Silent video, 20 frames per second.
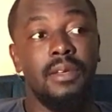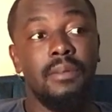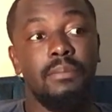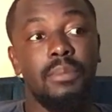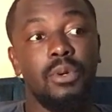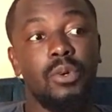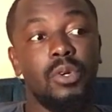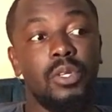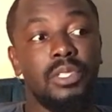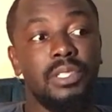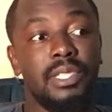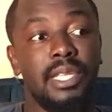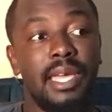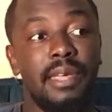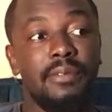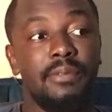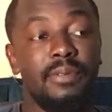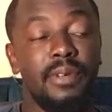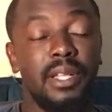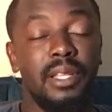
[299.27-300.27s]
because I
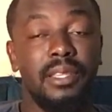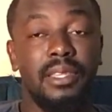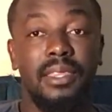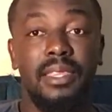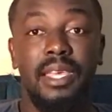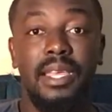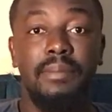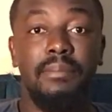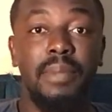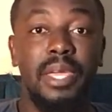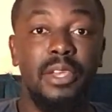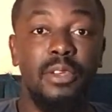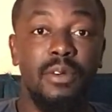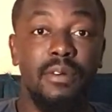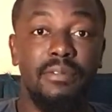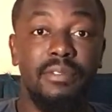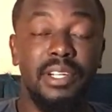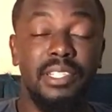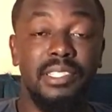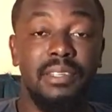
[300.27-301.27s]
felt that many
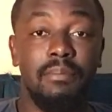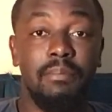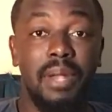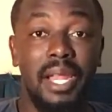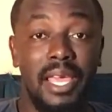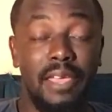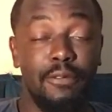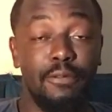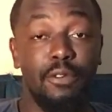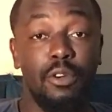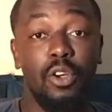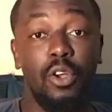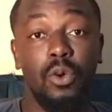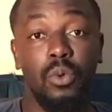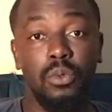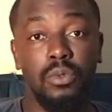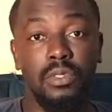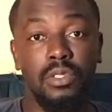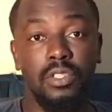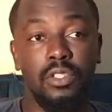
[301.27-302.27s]
of us apply for
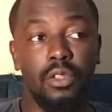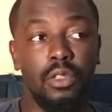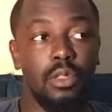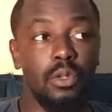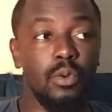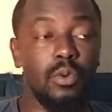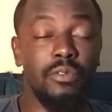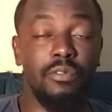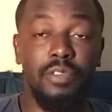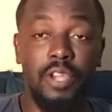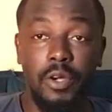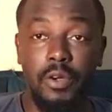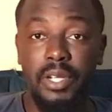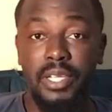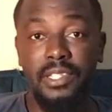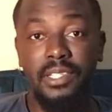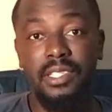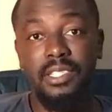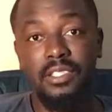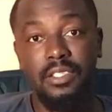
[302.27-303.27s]
loans through
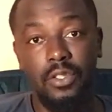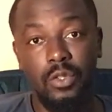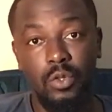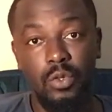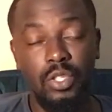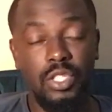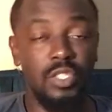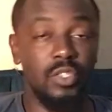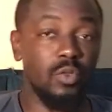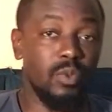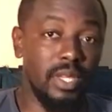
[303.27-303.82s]
various institutions,